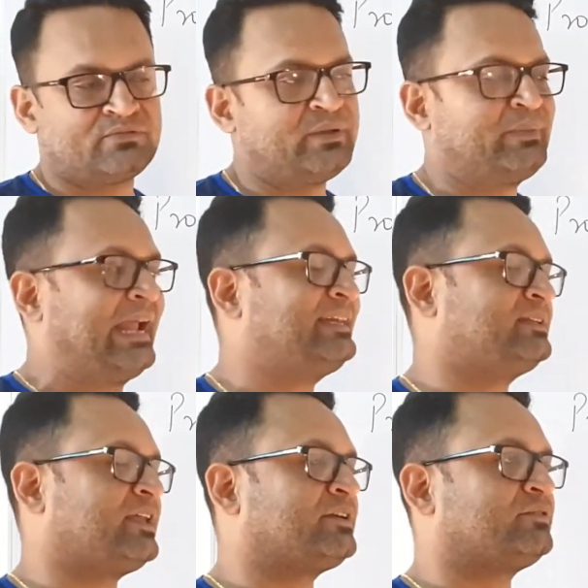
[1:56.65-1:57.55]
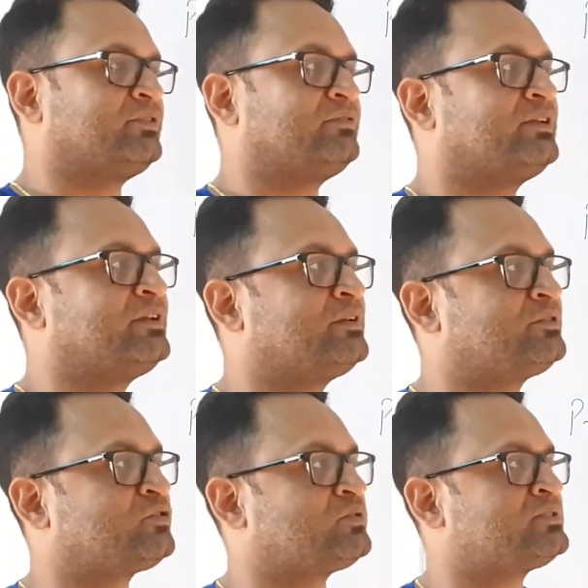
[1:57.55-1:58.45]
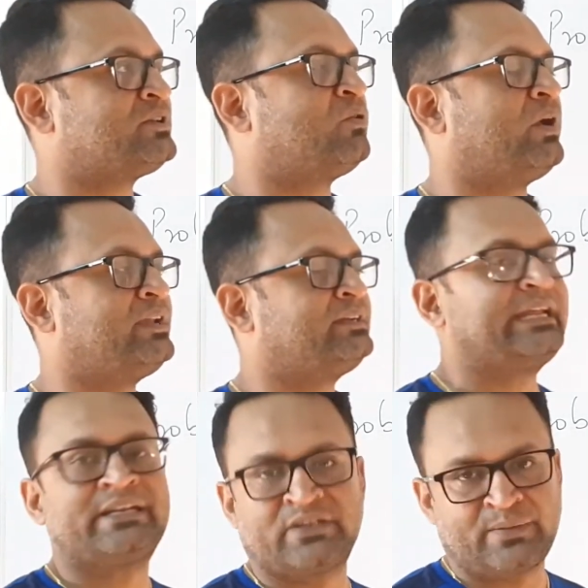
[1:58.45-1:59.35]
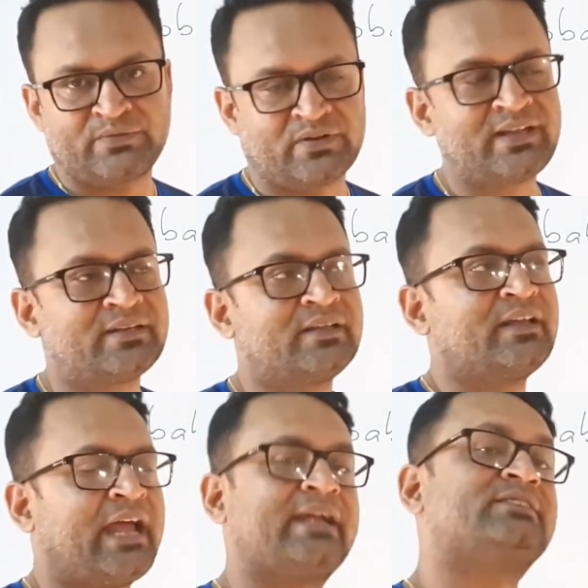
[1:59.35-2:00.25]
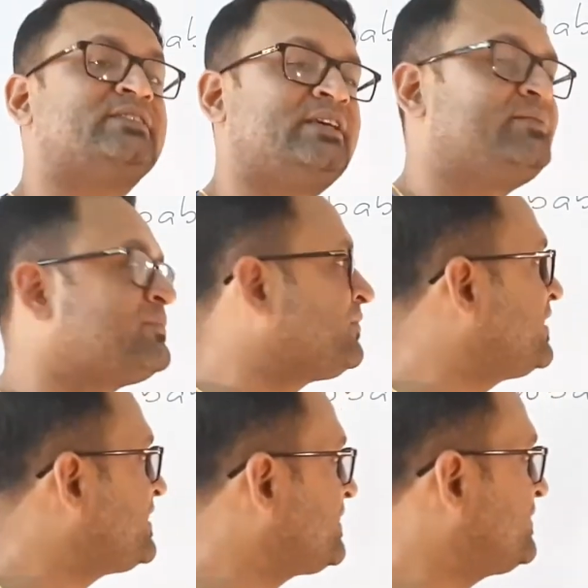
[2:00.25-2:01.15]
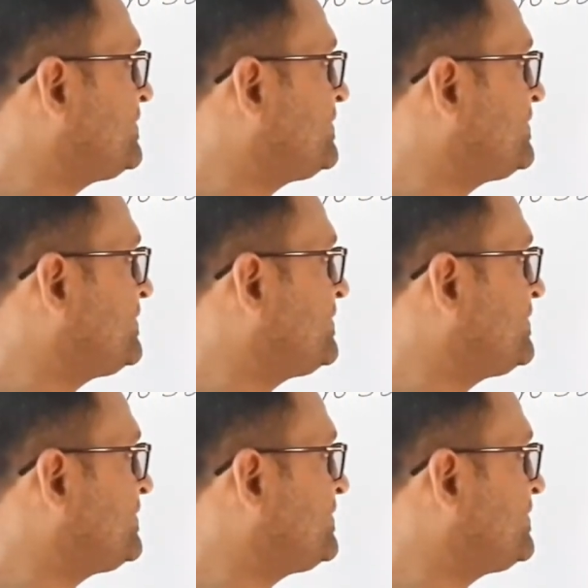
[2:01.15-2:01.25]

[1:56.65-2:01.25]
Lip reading: We planned that we will toss the coin 10 times, right? And see whether